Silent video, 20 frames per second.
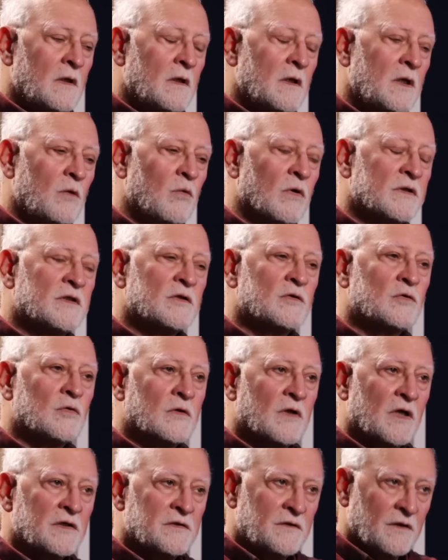He wanted to
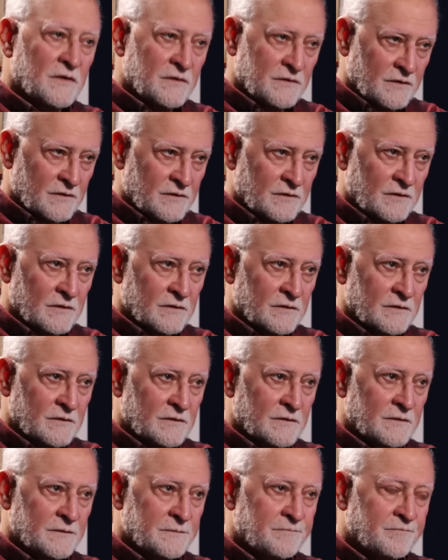crush the
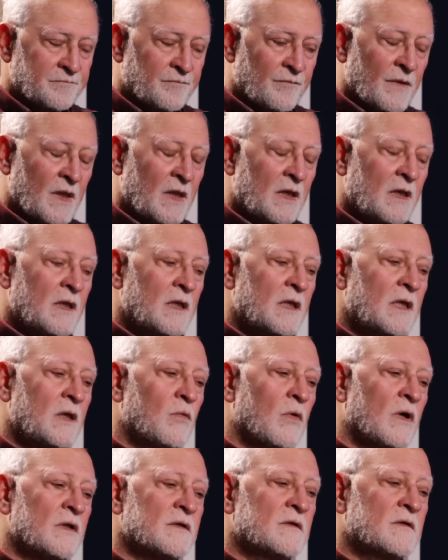resistance. He
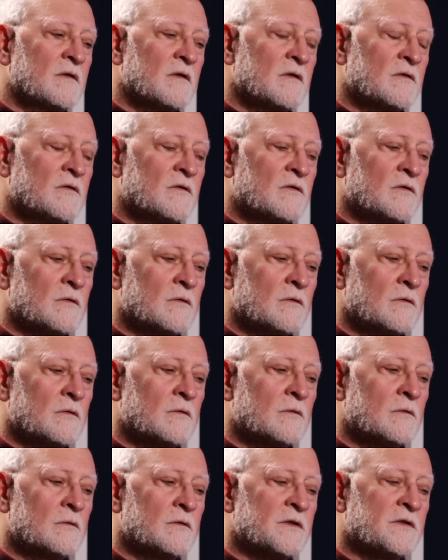wanted
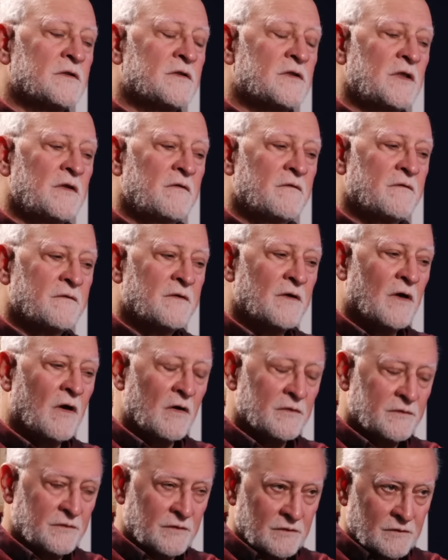to retrieve the
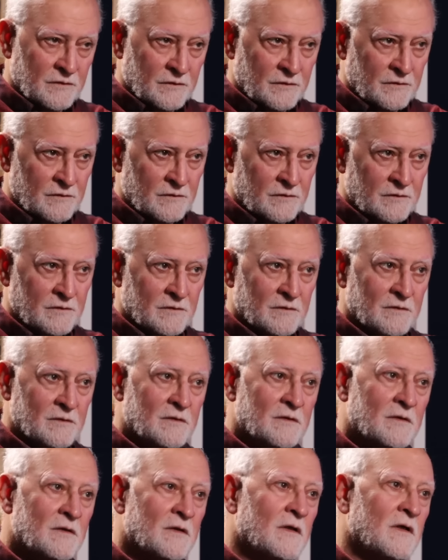hostages
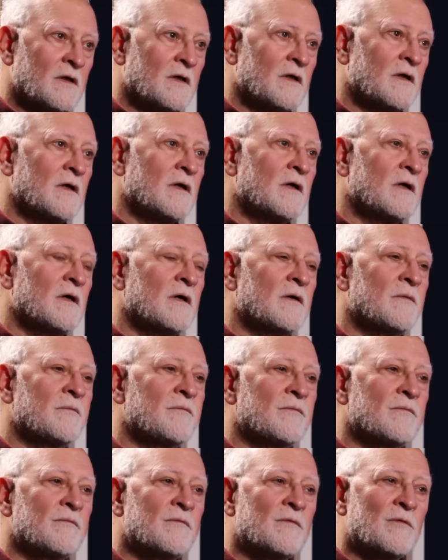
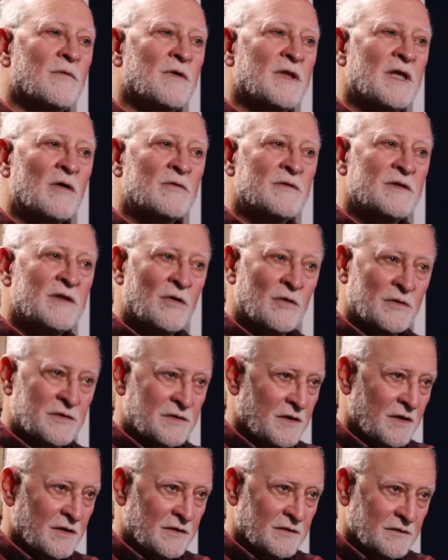without
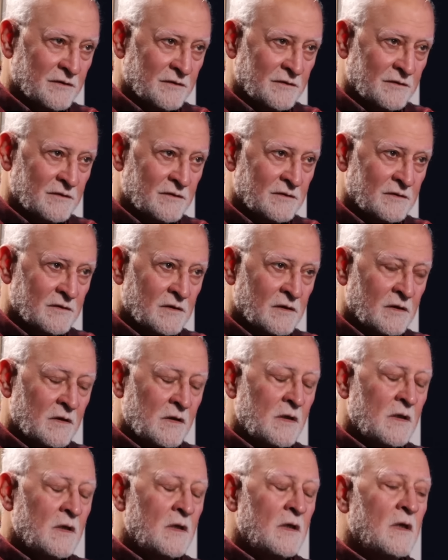negotiations.
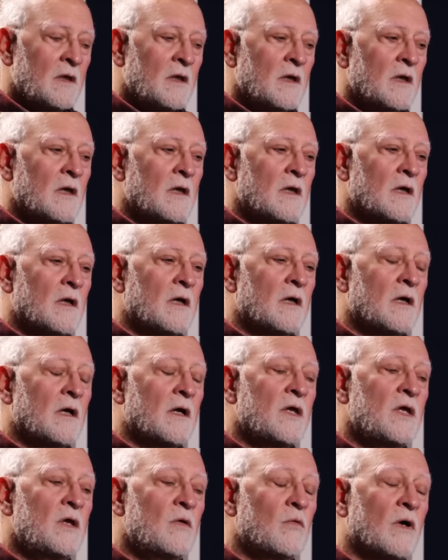
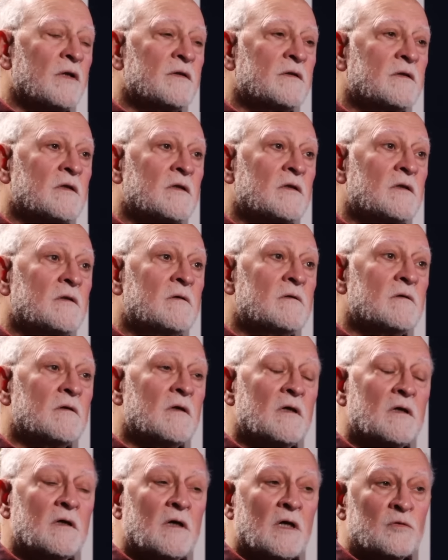He wanted
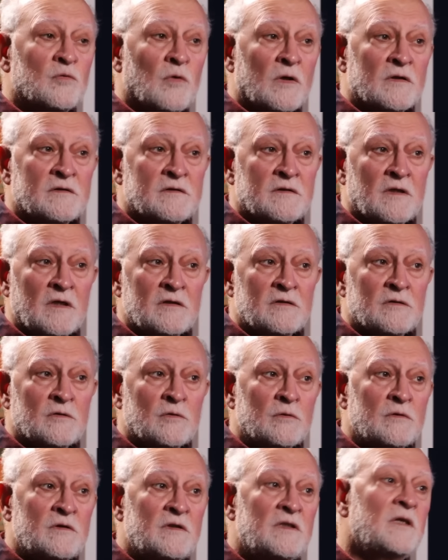at one stage
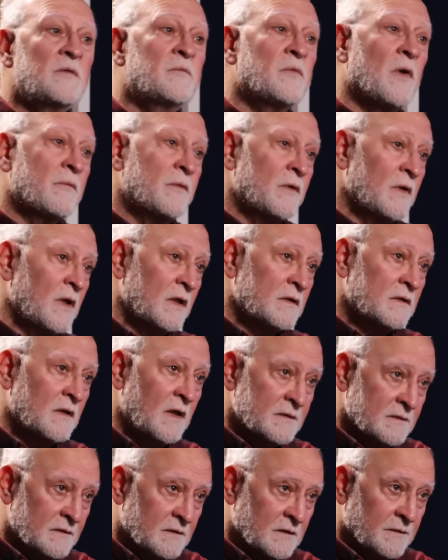to depopulate
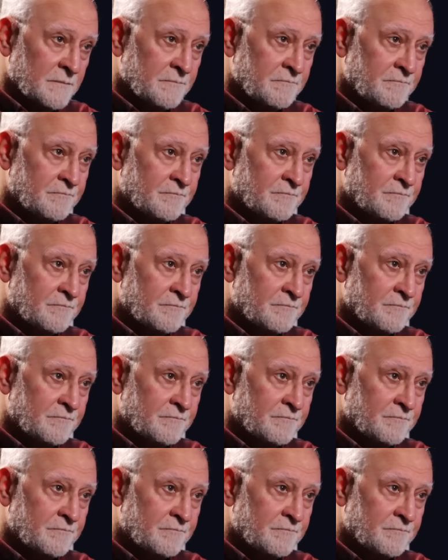Gaza.